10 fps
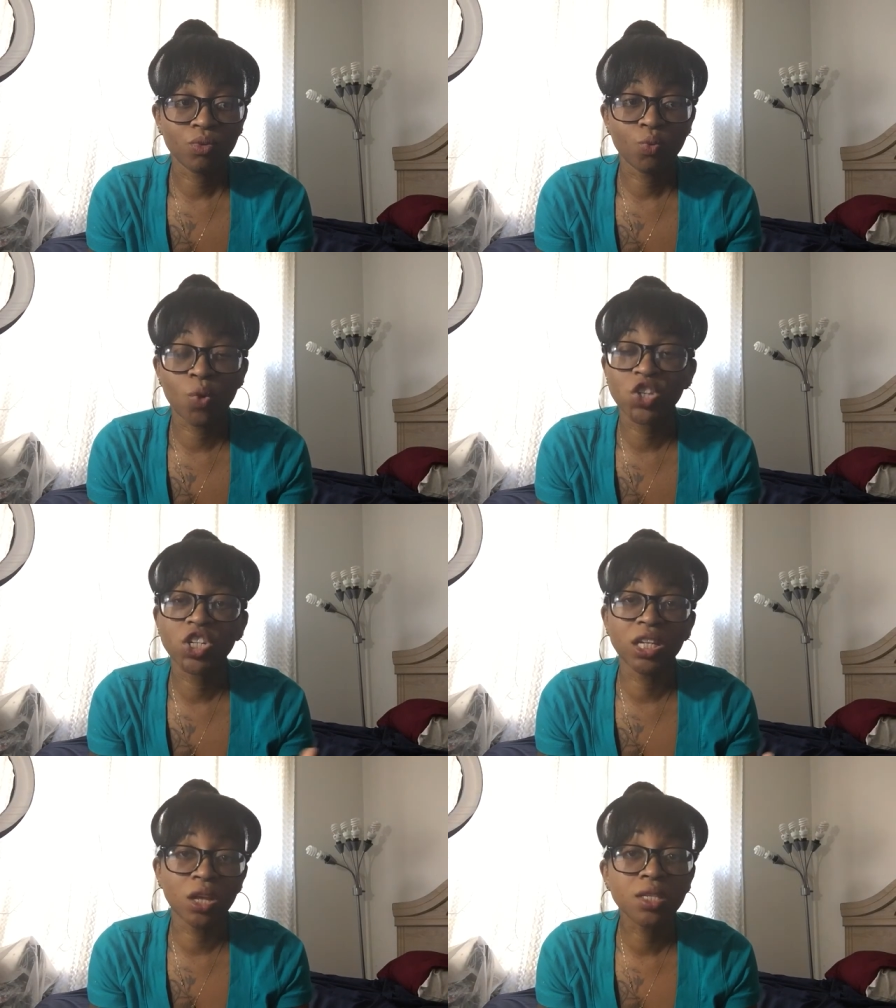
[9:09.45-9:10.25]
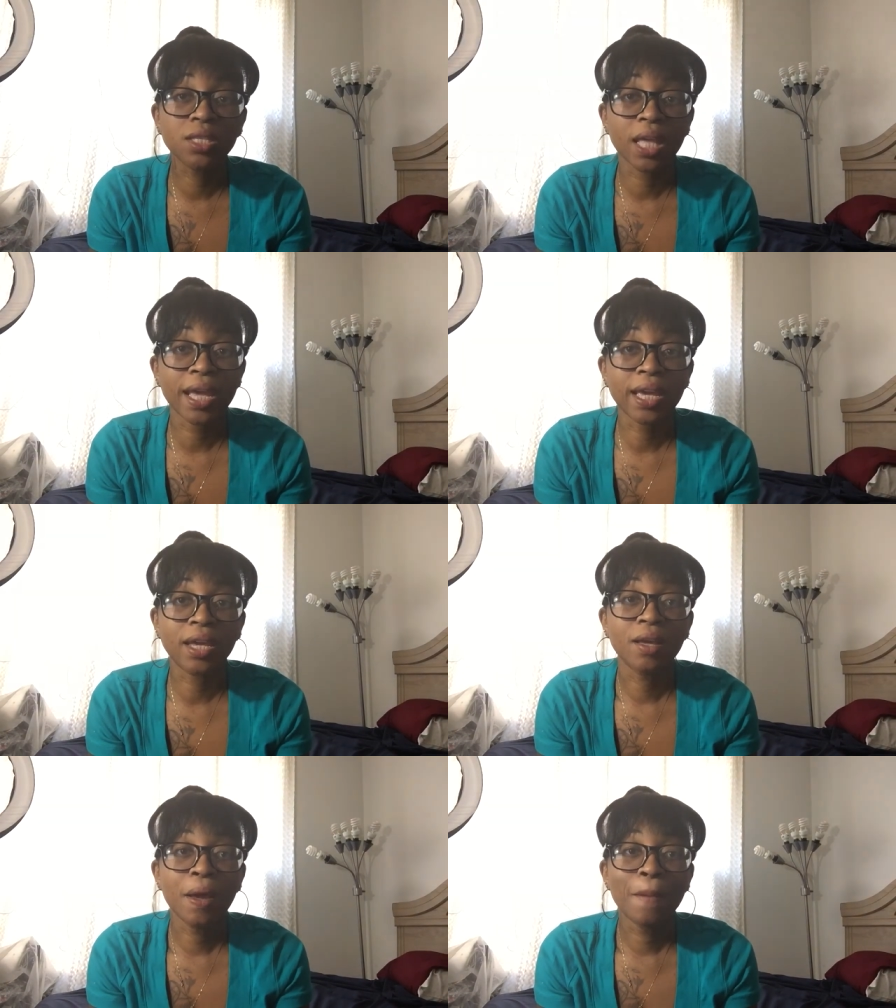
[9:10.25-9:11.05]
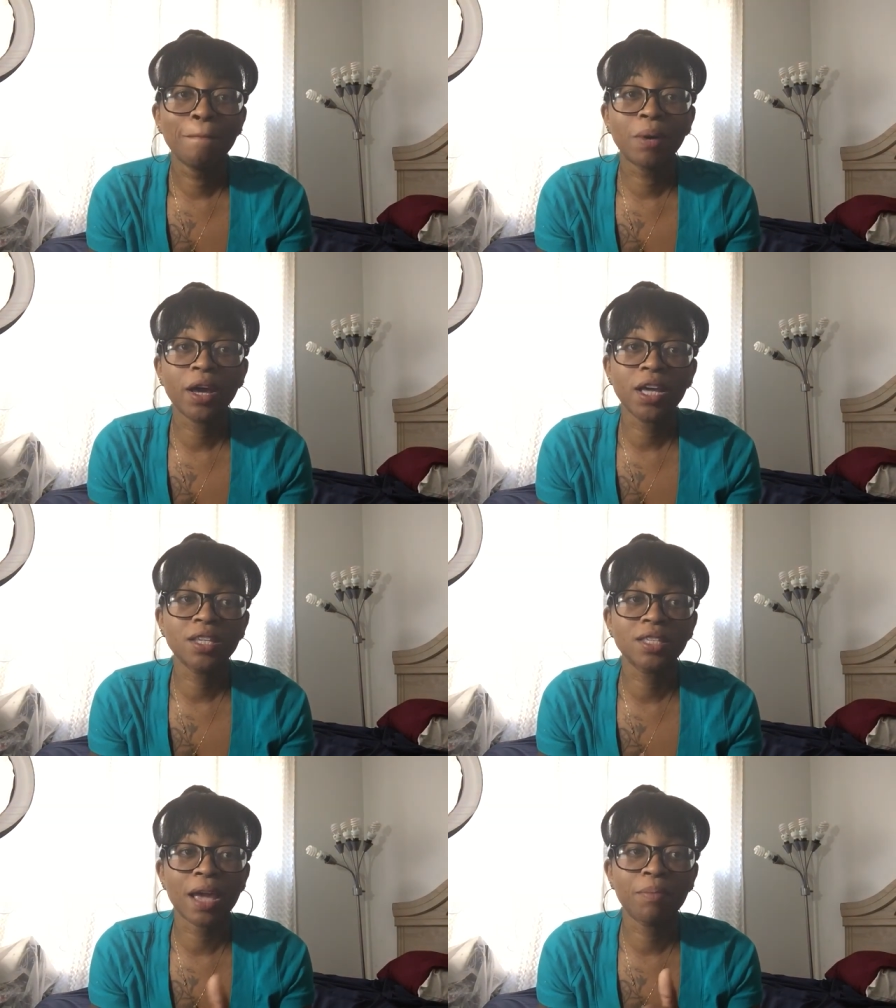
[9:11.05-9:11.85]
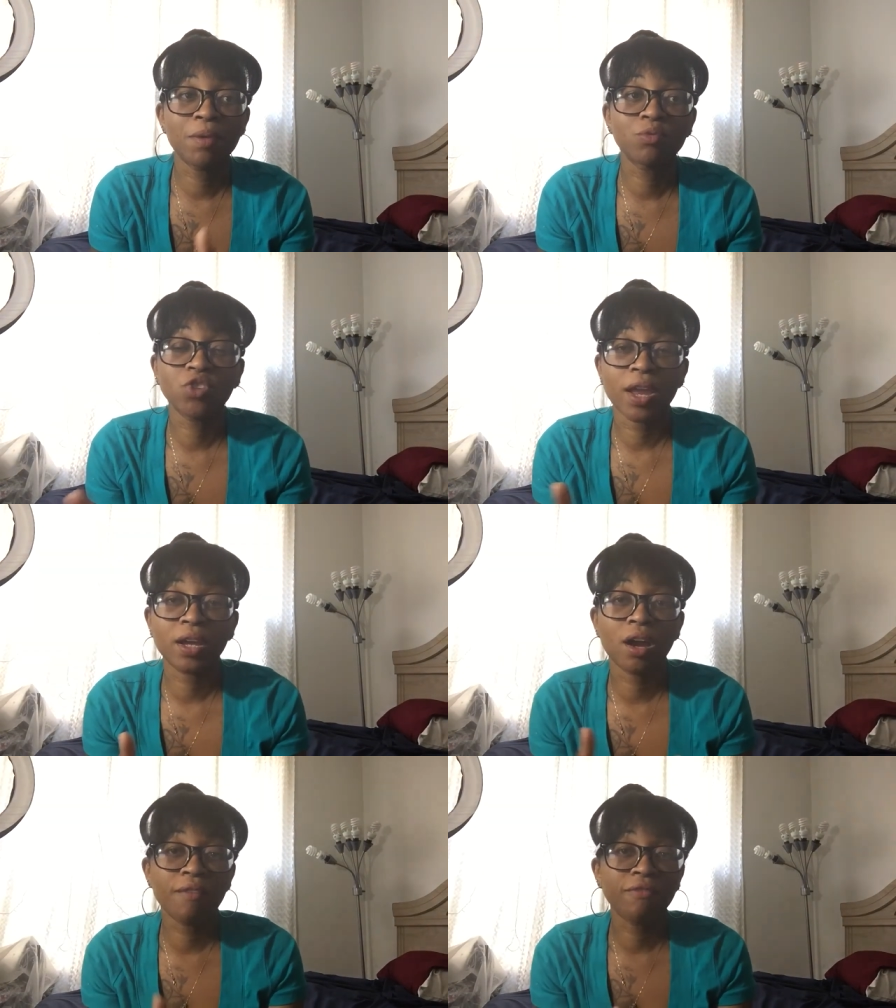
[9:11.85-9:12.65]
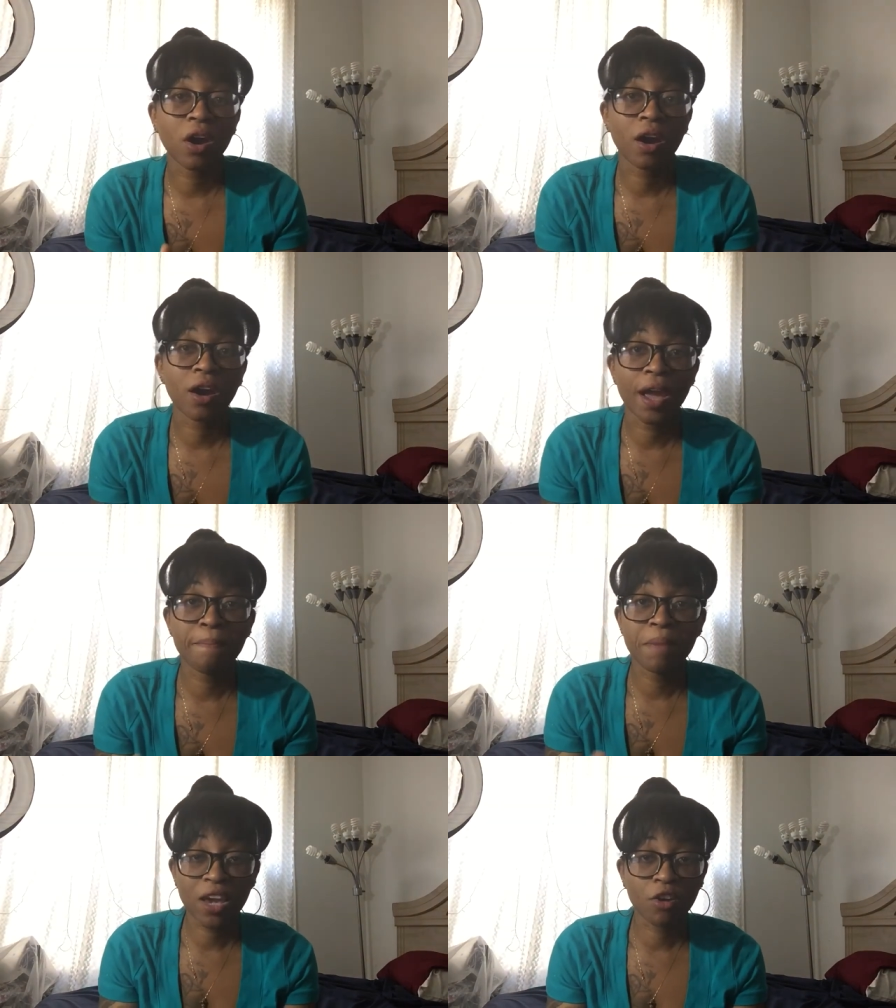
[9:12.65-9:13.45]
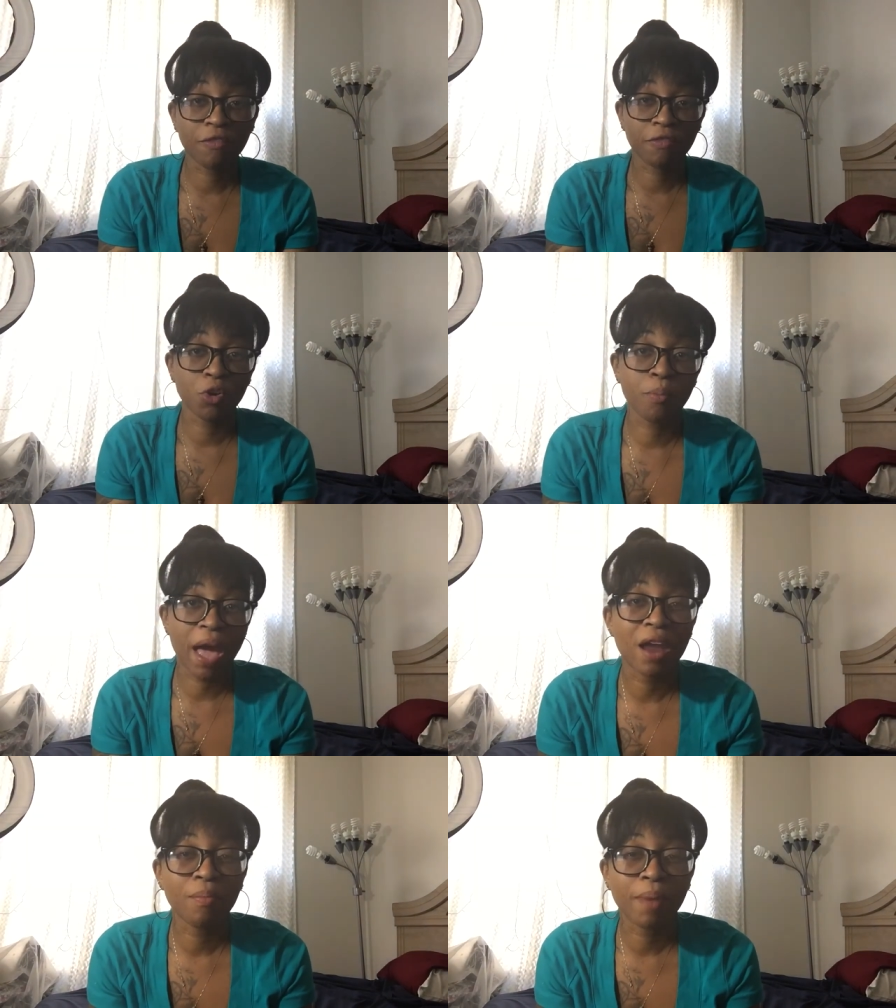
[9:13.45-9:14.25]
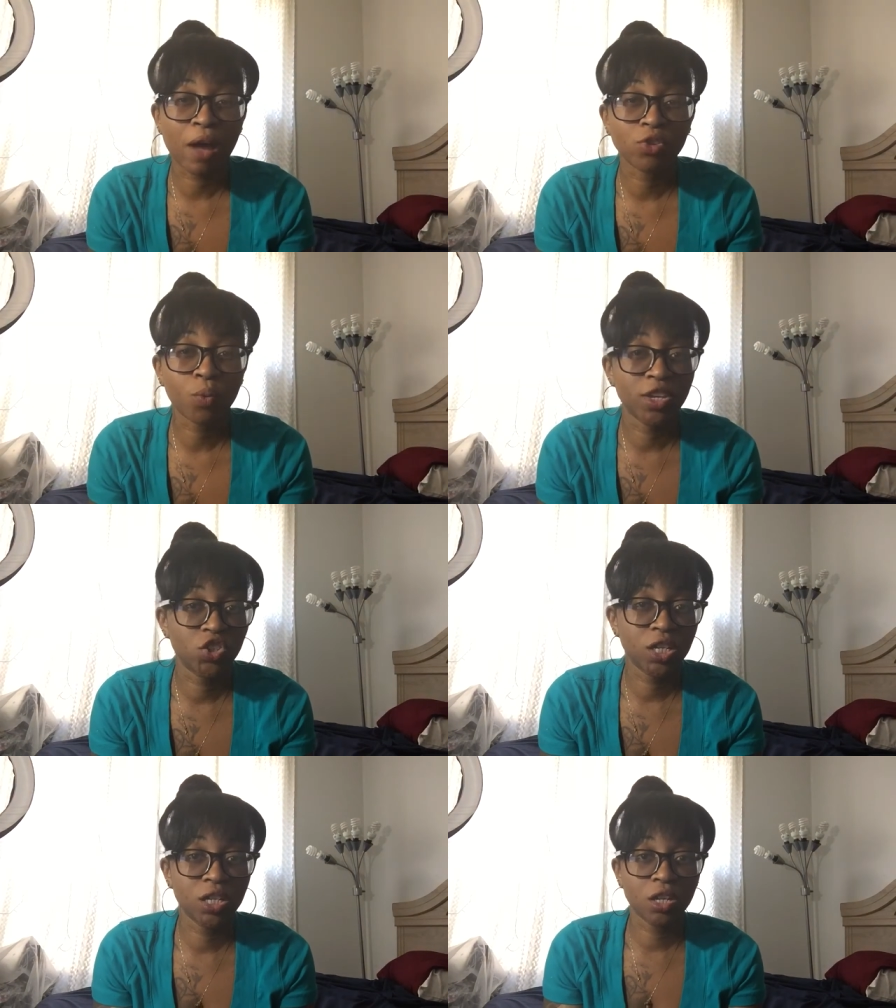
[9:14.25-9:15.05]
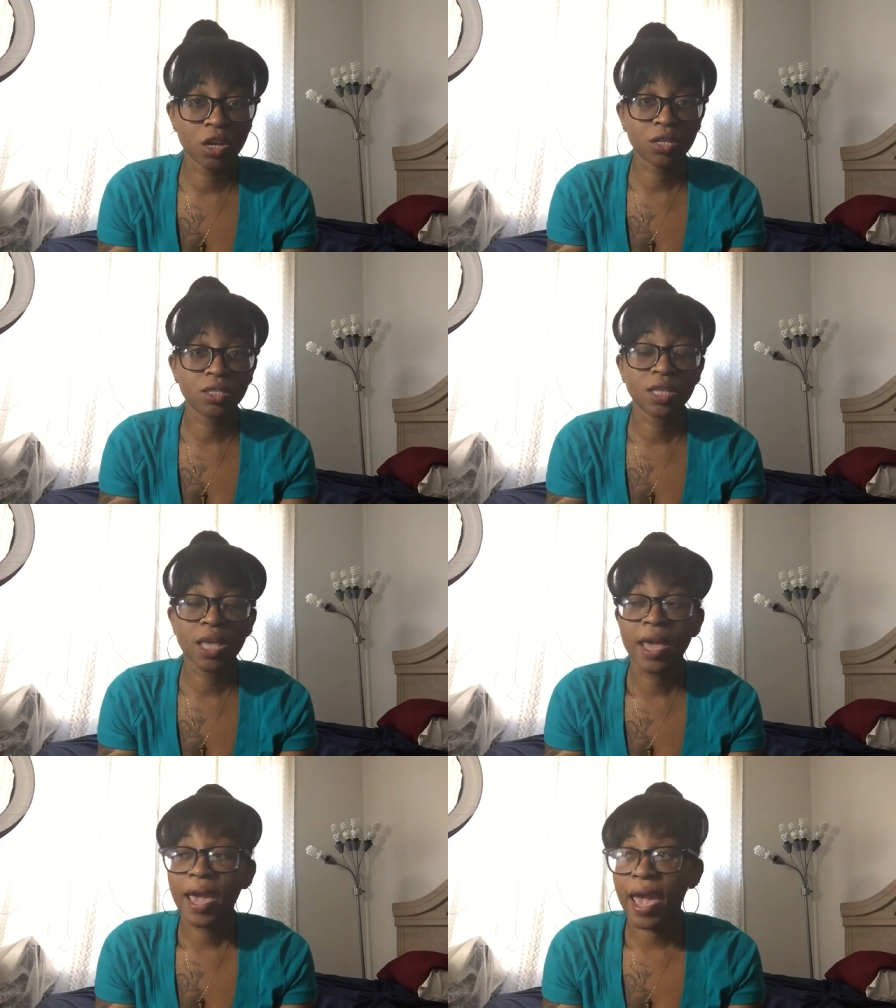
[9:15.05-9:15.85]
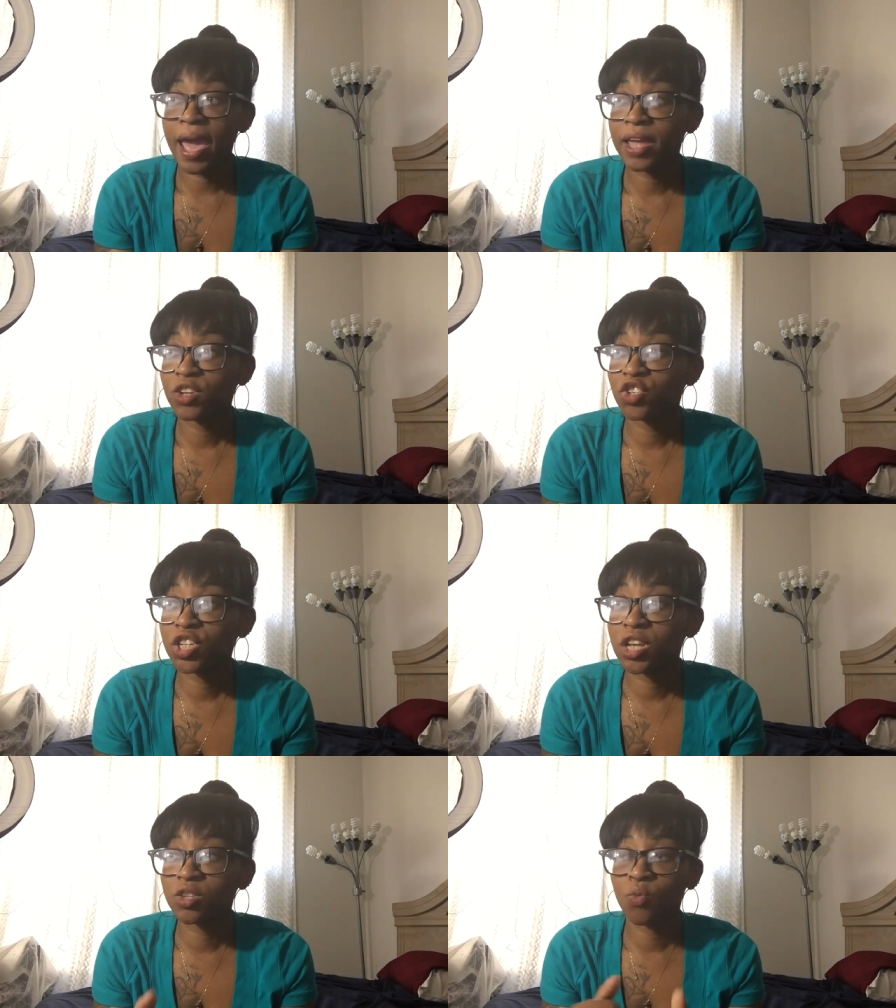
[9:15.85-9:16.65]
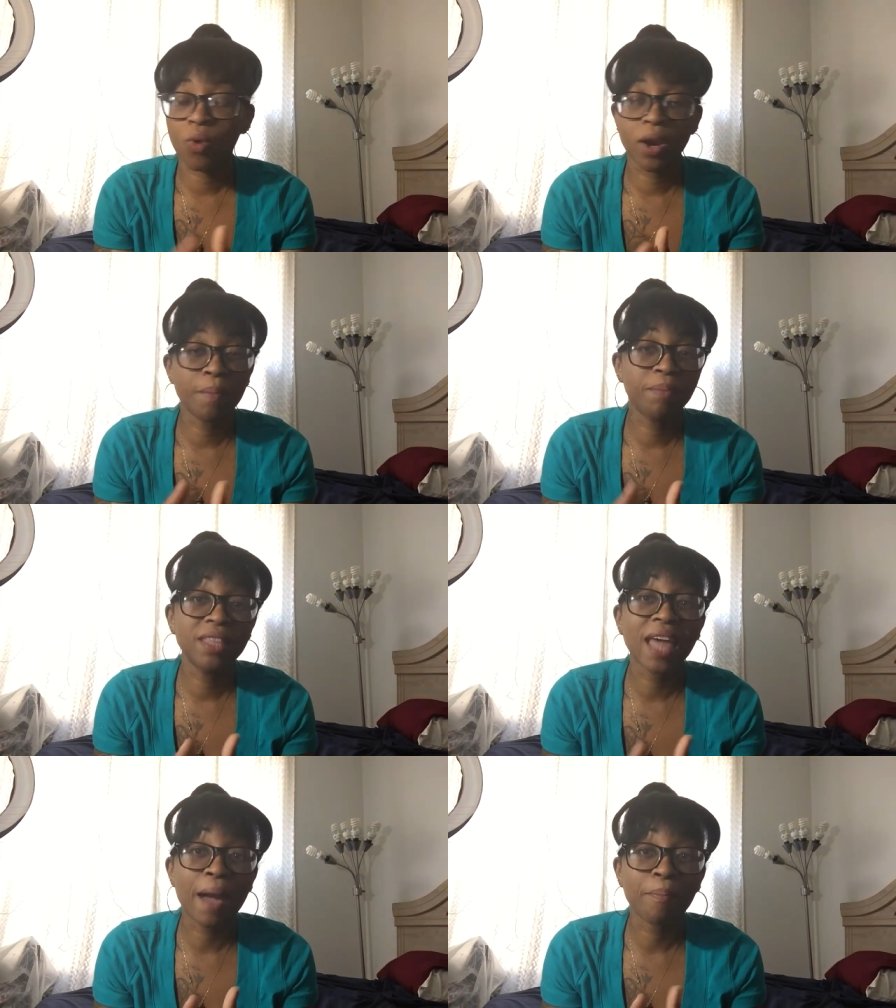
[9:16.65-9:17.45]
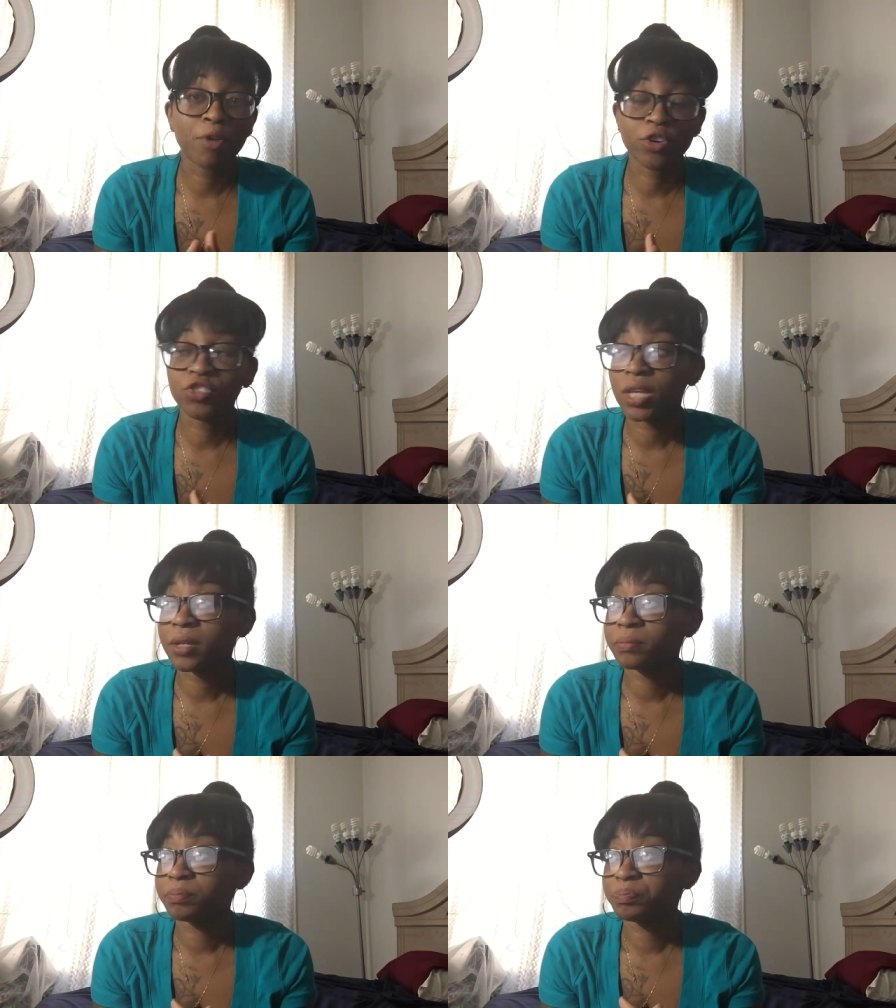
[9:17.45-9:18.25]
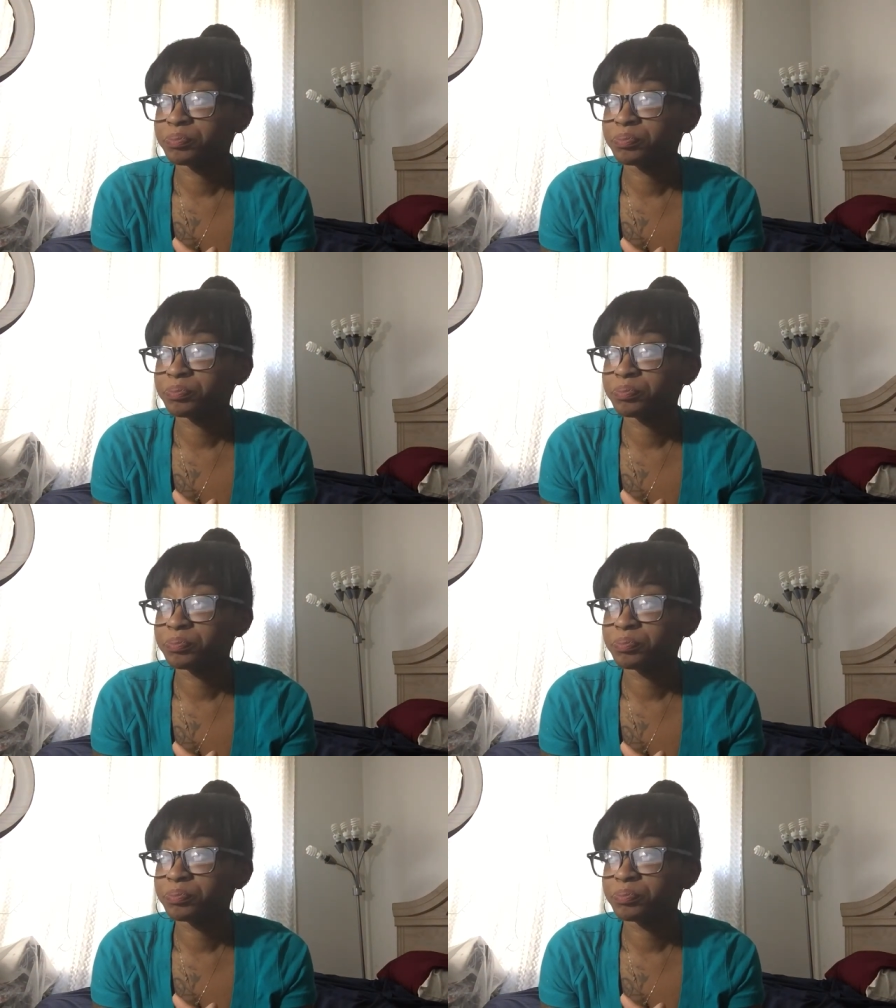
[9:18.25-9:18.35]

what she looks like, but it's like people's trying to come for her and make her feel bad about the way she looks, and she doesn't want to be that person.